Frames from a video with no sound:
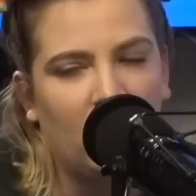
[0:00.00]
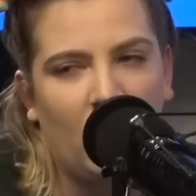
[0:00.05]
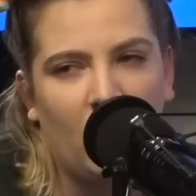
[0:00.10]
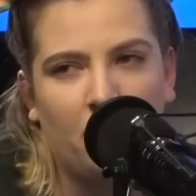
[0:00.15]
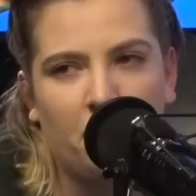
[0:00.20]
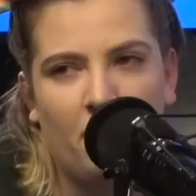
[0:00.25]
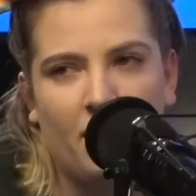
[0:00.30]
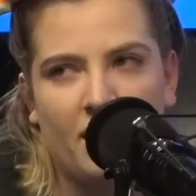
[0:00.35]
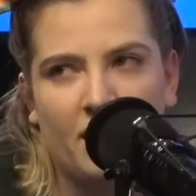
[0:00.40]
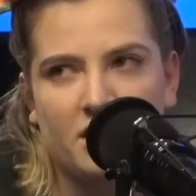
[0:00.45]

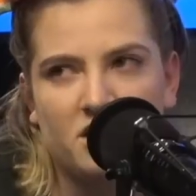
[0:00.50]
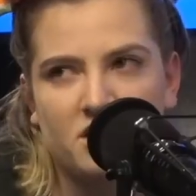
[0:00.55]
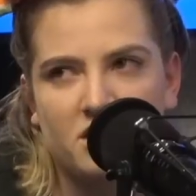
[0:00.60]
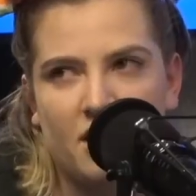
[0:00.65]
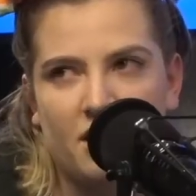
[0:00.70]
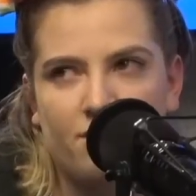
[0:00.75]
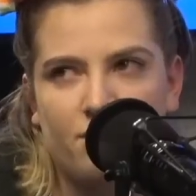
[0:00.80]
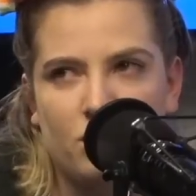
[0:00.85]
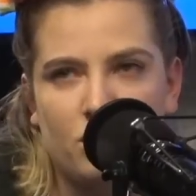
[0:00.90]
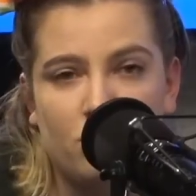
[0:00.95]
my ex,
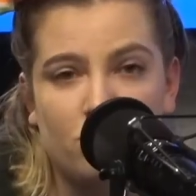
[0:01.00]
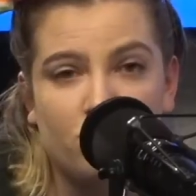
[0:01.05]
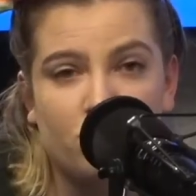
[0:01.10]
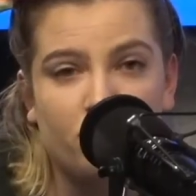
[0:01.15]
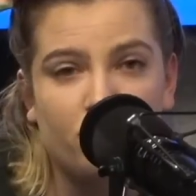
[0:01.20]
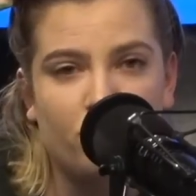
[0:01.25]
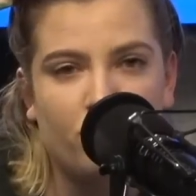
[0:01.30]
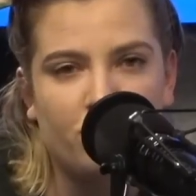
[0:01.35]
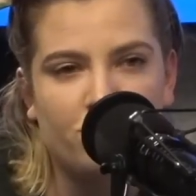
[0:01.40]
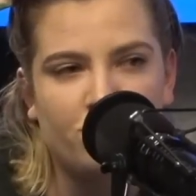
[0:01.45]
David
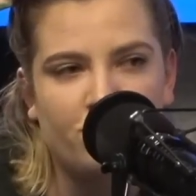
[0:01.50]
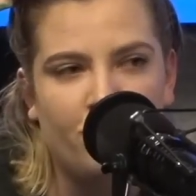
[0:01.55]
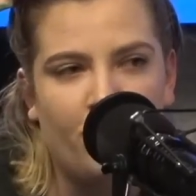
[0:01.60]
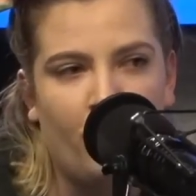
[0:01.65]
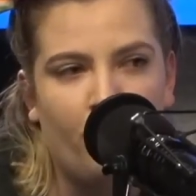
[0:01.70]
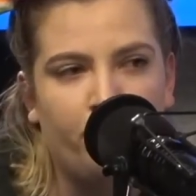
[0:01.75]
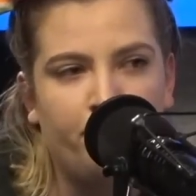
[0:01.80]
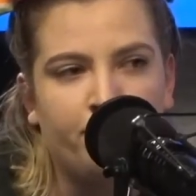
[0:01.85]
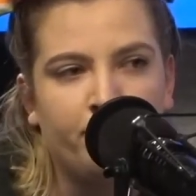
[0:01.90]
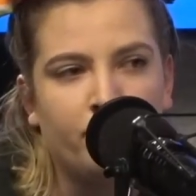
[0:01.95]

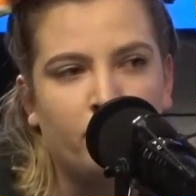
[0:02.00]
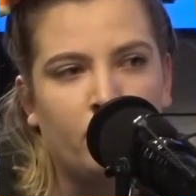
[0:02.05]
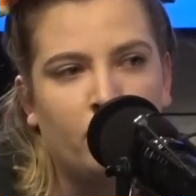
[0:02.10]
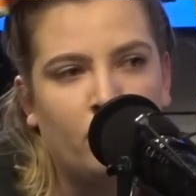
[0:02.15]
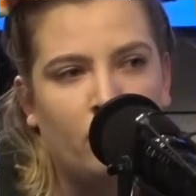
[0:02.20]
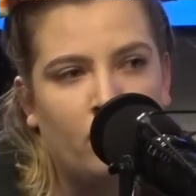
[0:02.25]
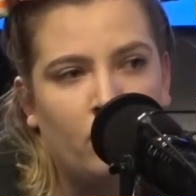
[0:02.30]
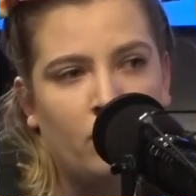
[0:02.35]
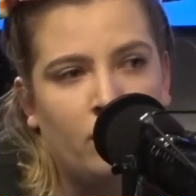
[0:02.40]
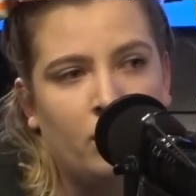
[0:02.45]

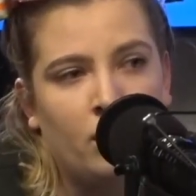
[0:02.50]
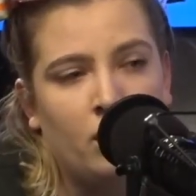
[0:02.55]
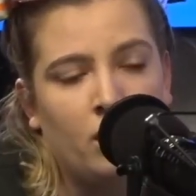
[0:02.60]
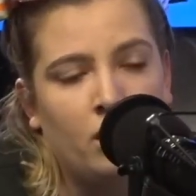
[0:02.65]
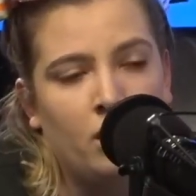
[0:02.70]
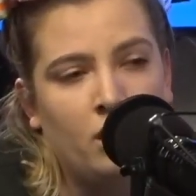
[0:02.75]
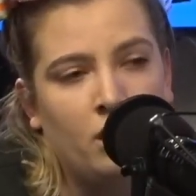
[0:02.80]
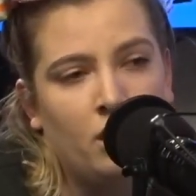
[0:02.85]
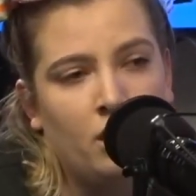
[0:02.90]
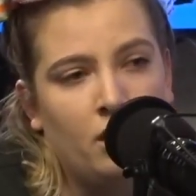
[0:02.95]
DiGiorgio.
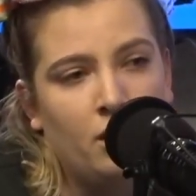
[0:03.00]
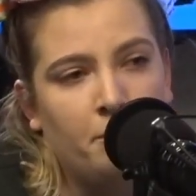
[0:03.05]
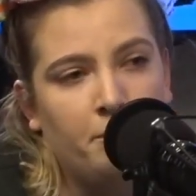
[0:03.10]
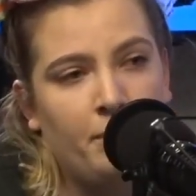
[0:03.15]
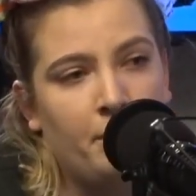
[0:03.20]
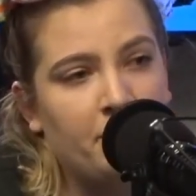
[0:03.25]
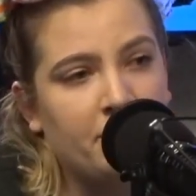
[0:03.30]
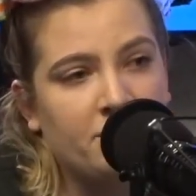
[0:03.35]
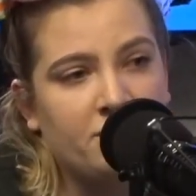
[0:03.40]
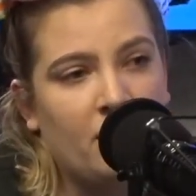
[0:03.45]

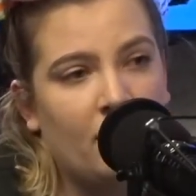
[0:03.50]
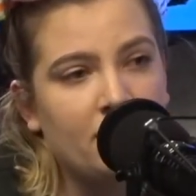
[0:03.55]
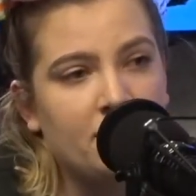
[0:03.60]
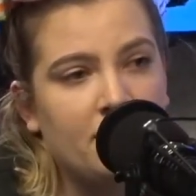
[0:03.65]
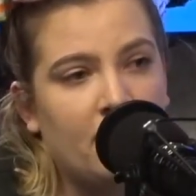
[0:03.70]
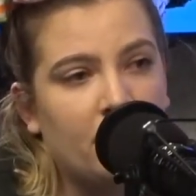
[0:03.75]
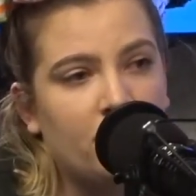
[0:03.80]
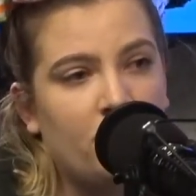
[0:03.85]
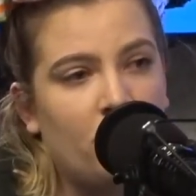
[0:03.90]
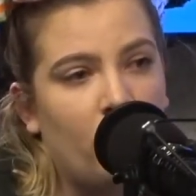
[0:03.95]
But besides
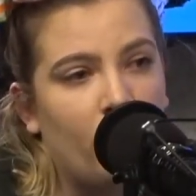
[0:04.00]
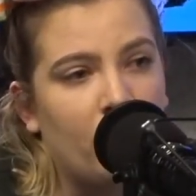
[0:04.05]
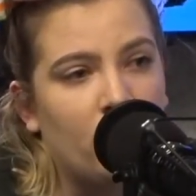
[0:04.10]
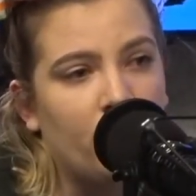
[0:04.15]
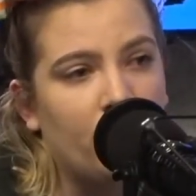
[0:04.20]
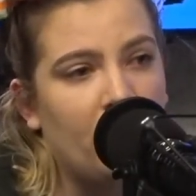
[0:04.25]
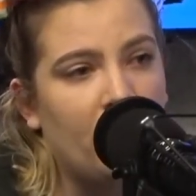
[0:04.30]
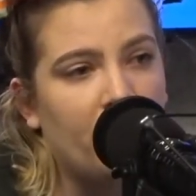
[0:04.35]
that, no, I don't have